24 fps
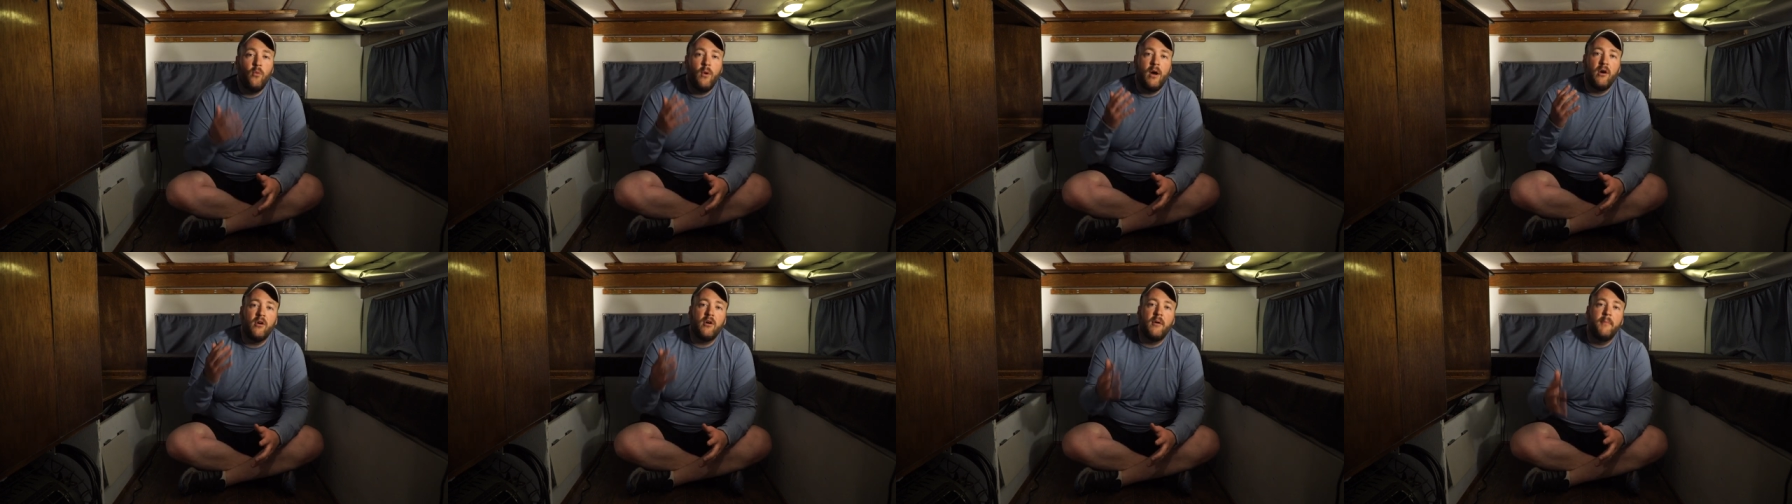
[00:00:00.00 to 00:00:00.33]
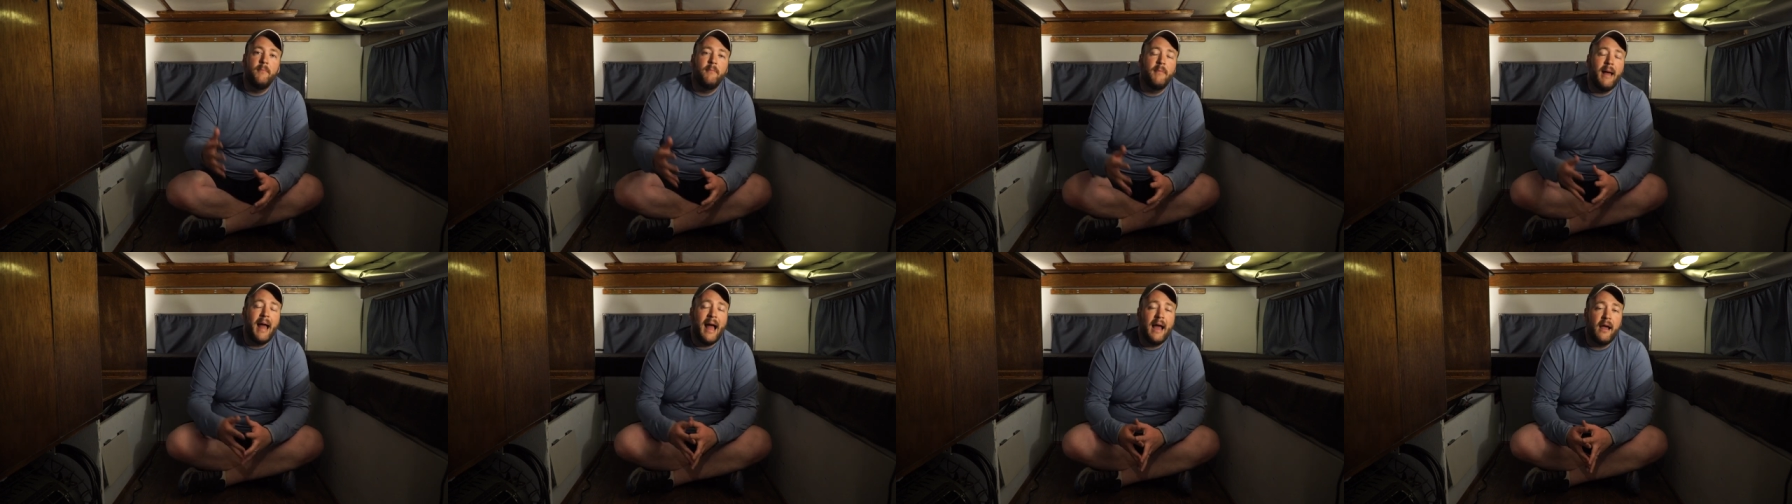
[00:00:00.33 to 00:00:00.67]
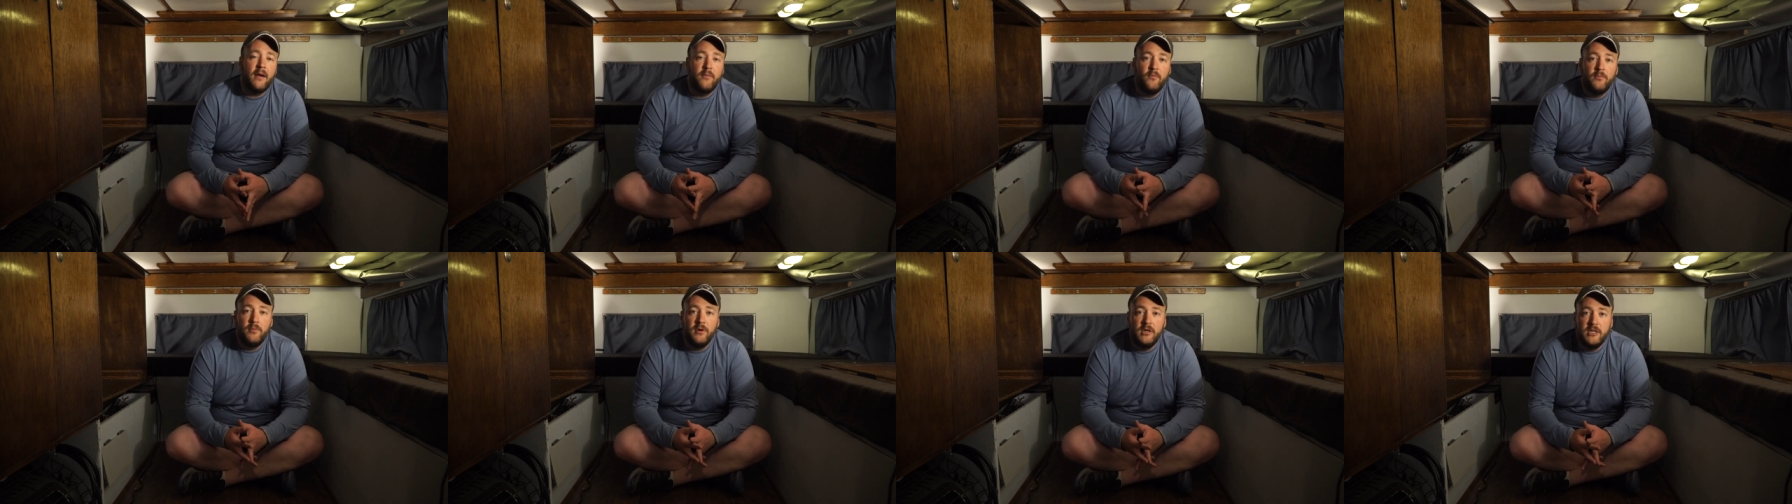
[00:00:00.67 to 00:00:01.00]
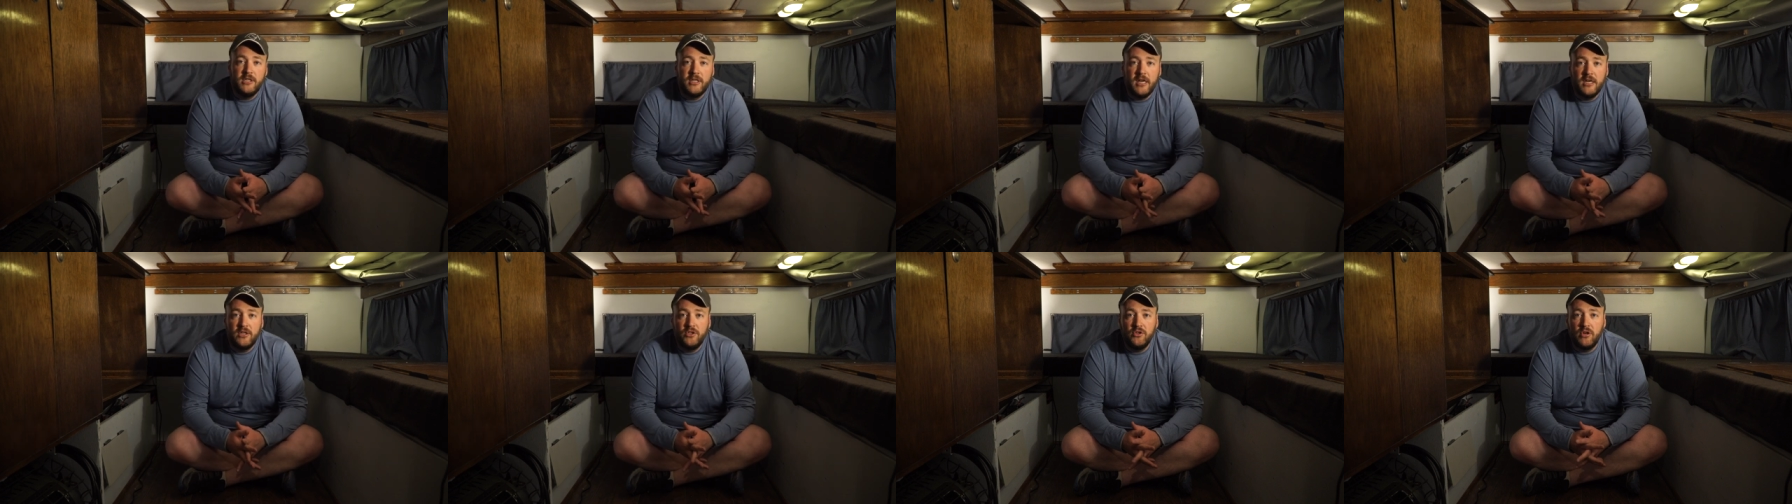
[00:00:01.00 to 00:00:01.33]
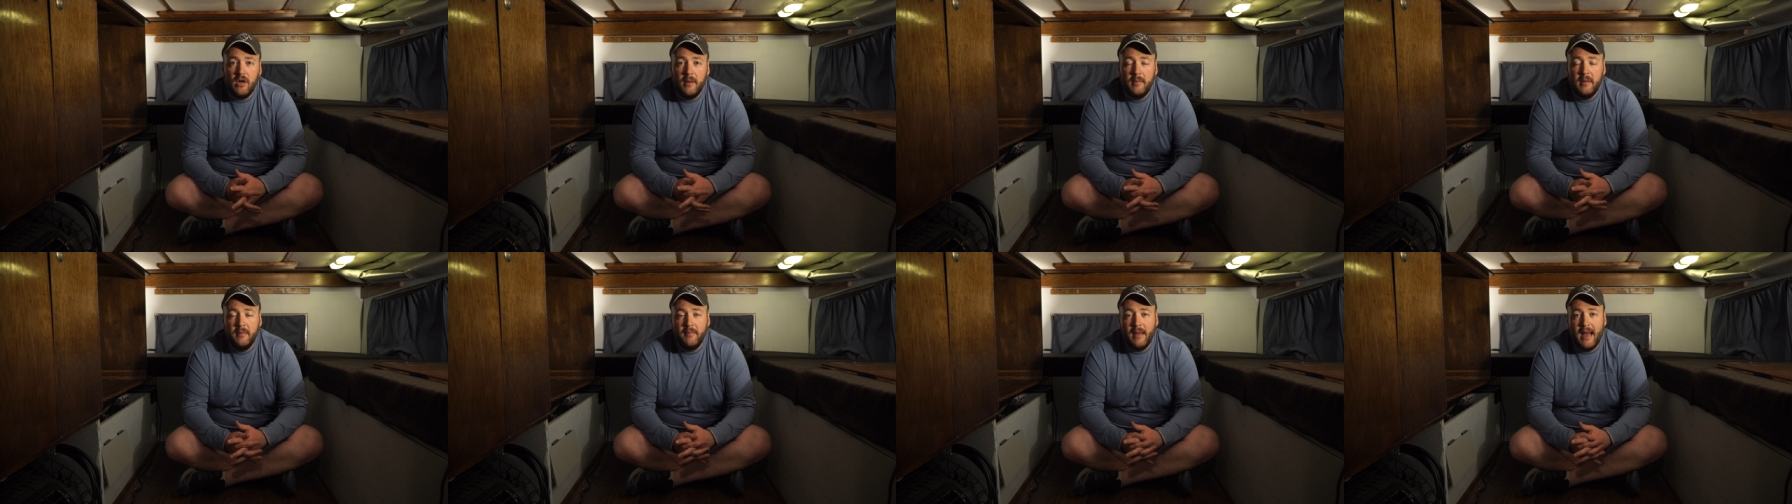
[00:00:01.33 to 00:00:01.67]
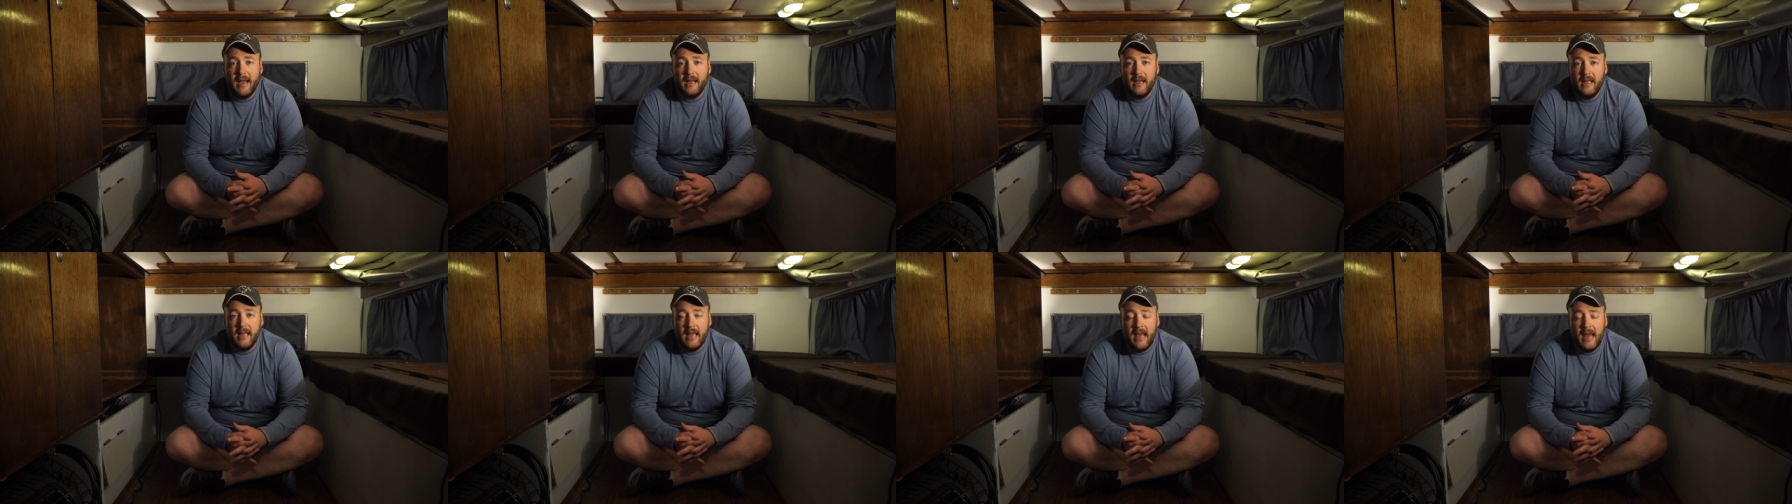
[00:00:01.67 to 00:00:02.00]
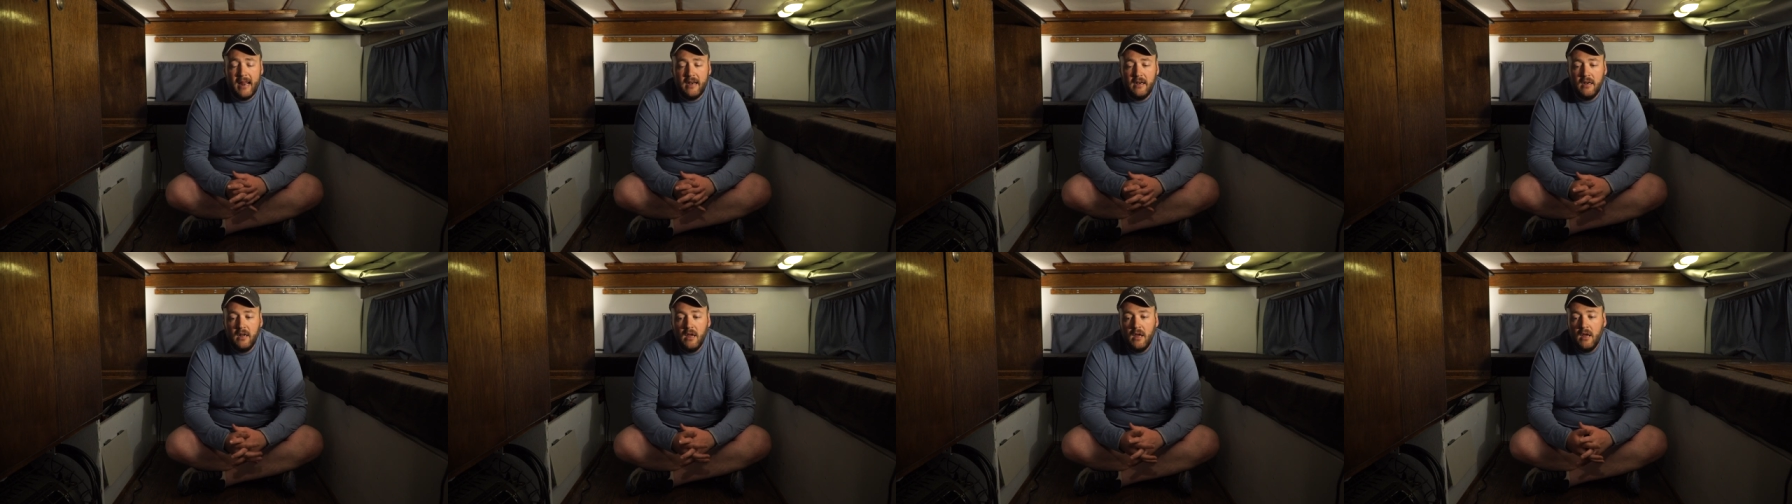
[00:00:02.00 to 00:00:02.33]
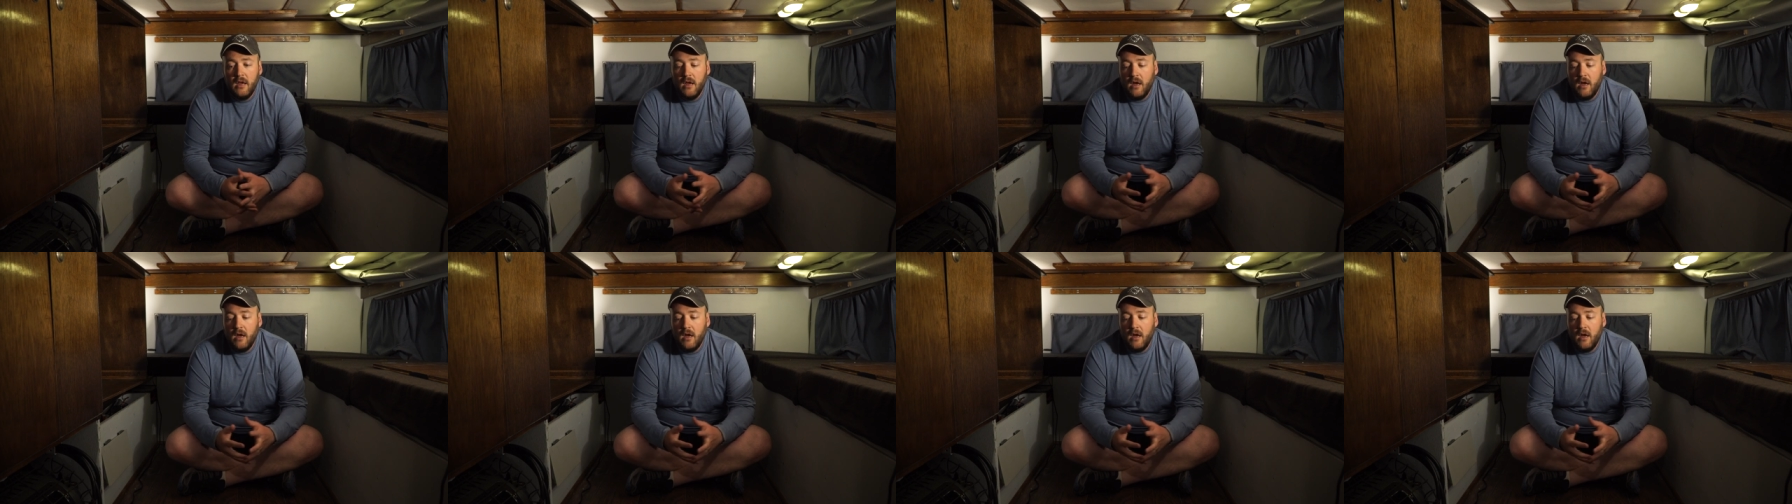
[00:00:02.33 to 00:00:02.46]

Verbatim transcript: welcome back. Appreciate you coming back again.